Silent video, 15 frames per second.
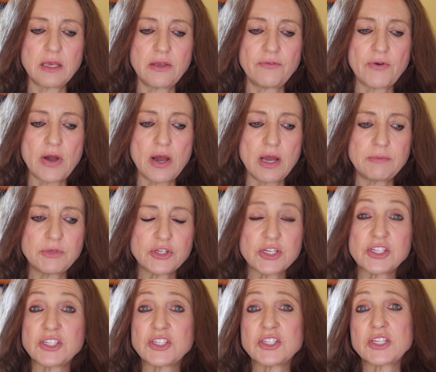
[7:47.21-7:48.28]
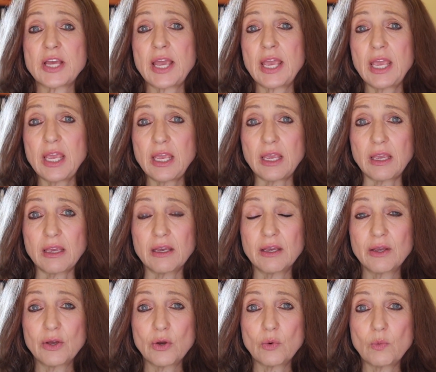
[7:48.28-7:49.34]
if I'm just saying
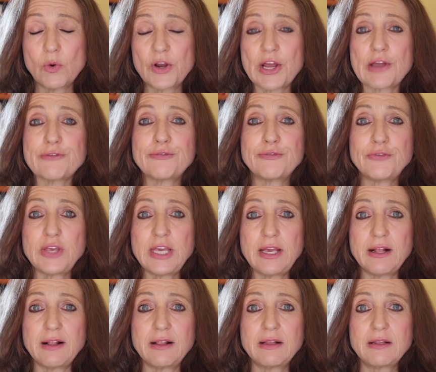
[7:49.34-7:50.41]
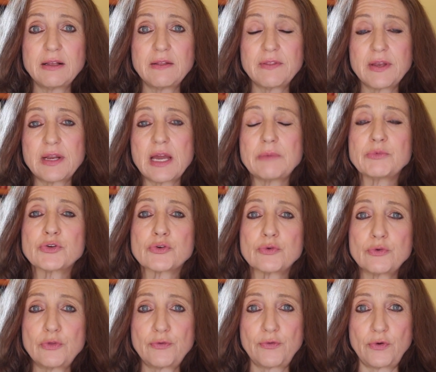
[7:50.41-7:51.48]
what I feel, then I'm
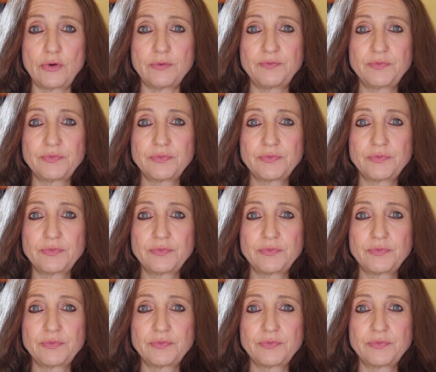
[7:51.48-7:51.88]
truthful.